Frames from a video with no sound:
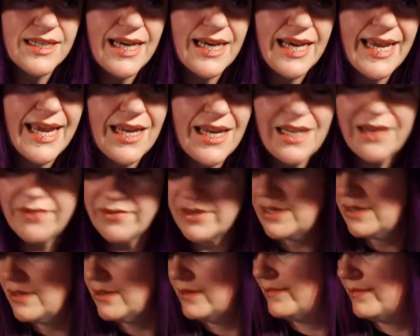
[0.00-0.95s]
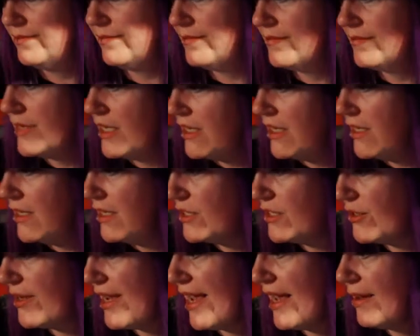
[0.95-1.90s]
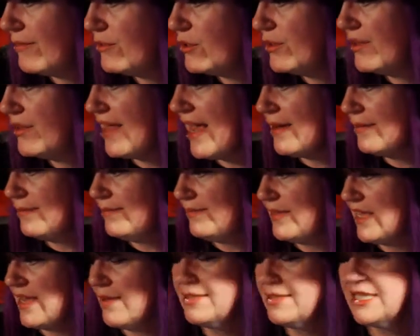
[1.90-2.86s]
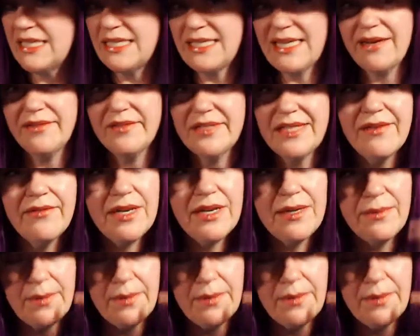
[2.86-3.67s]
can't even. So yeah, I'm doing that. They come as a set of 7,